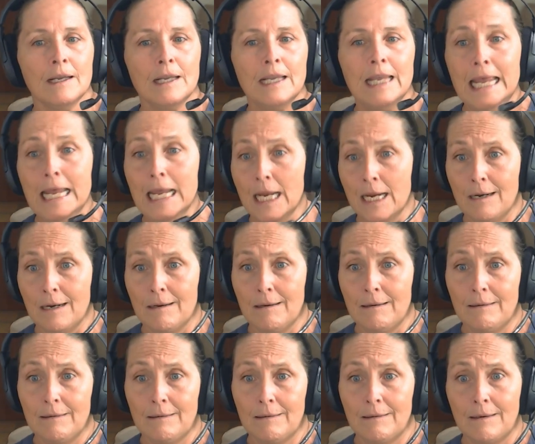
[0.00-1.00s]
King,
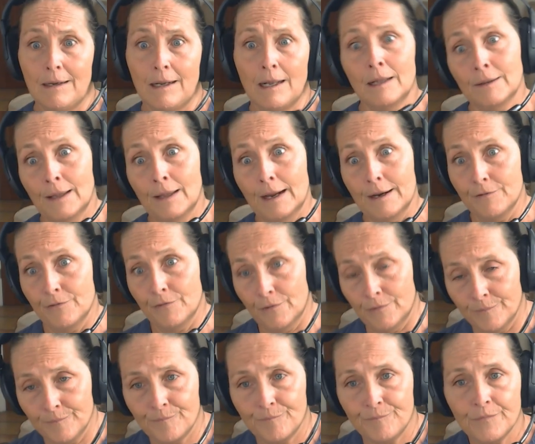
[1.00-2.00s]
A
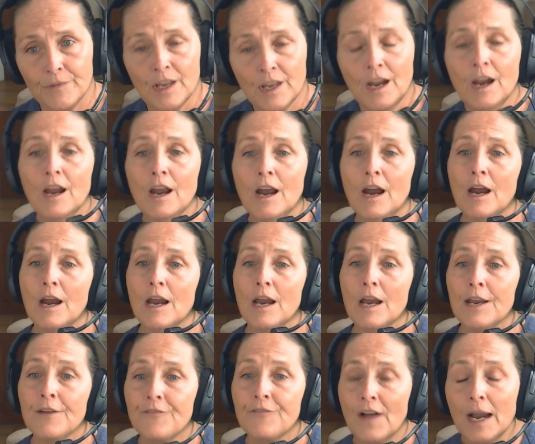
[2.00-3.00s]
Life.
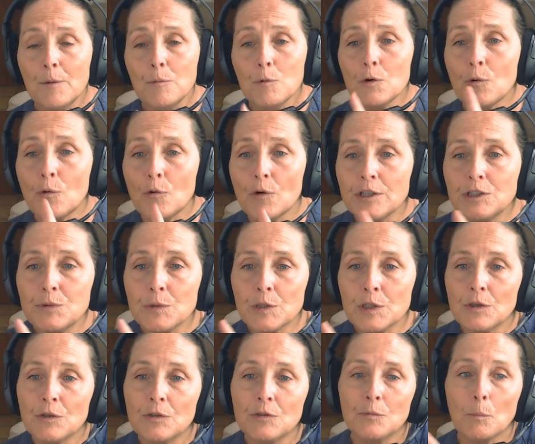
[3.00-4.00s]
If I were going to
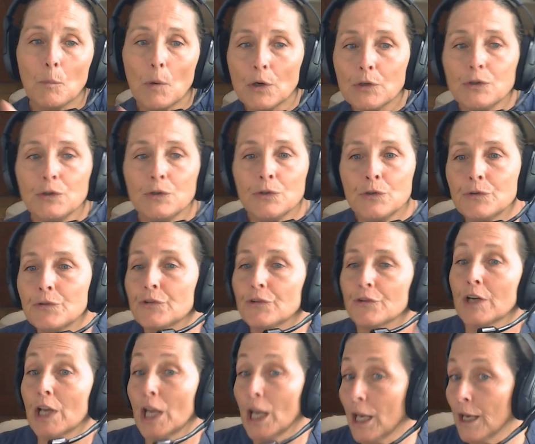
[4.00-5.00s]
include Martin
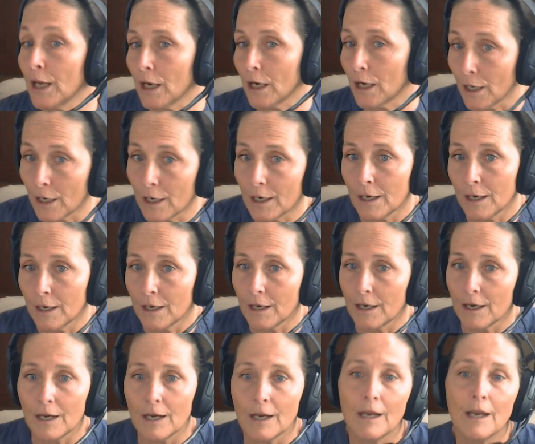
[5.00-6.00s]
Luther King,
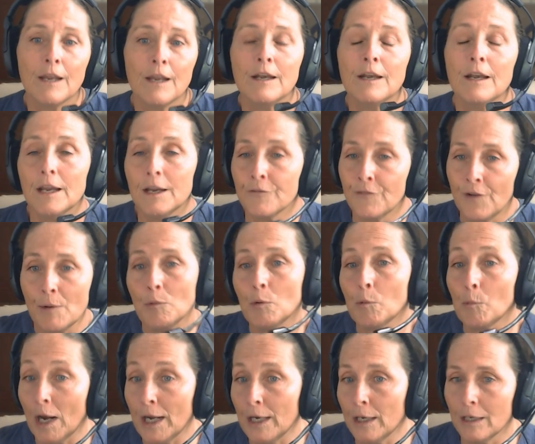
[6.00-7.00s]
and if I
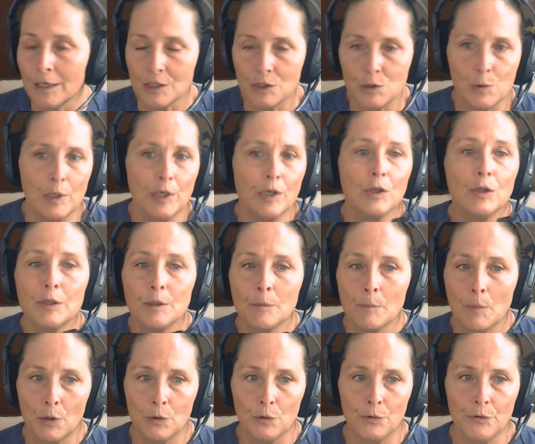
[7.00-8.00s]
were writing history and
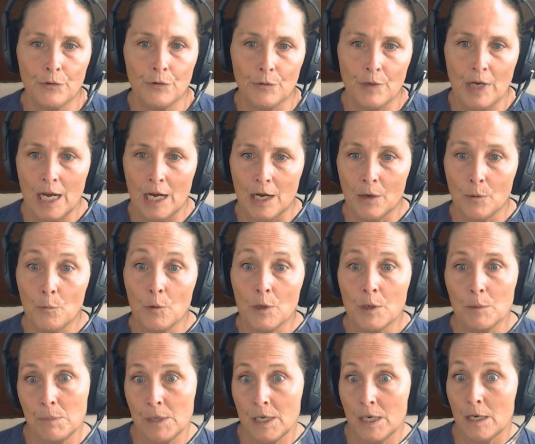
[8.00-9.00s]
including Martin Luther King,
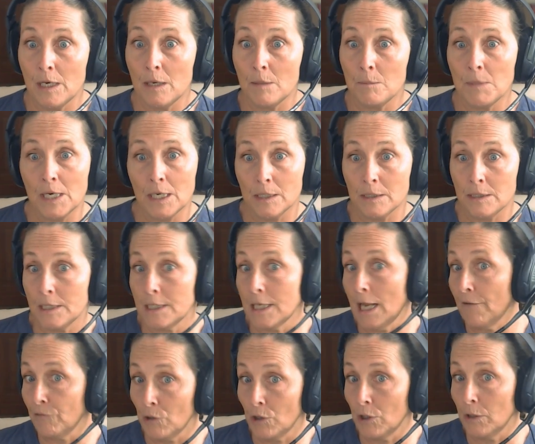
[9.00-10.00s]
would it be because he's
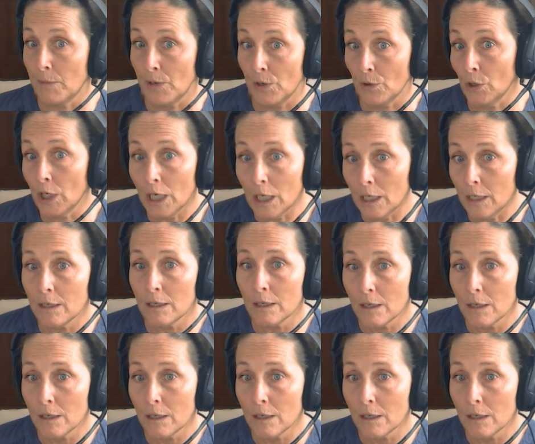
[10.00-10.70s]
African American?